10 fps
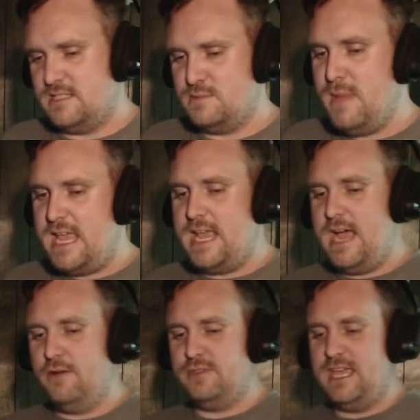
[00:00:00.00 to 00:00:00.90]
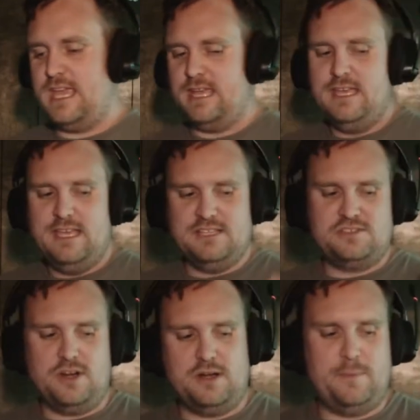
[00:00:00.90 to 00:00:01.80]
making out thing is
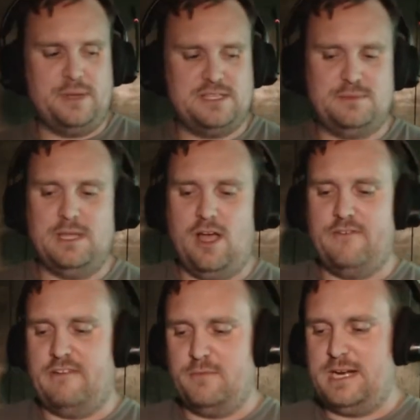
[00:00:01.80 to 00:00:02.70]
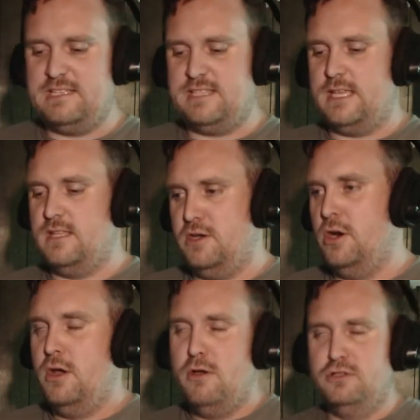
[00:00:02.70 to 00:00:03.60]
starting to piss me off. Everybody's saying that
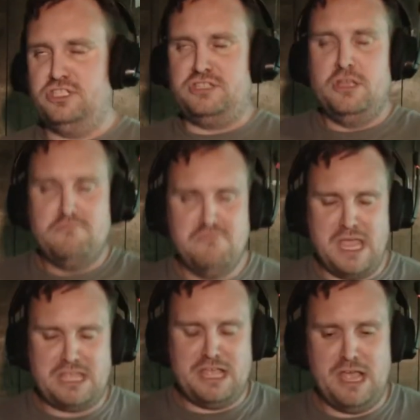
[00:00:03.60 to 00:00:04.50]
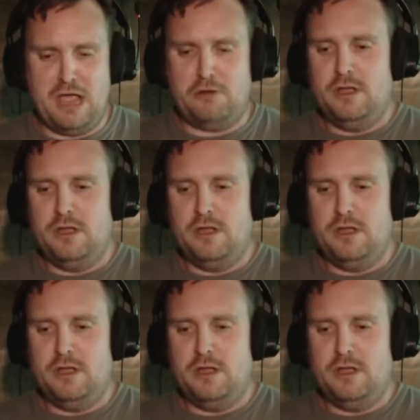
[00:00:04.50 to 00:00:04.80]
they're just making out.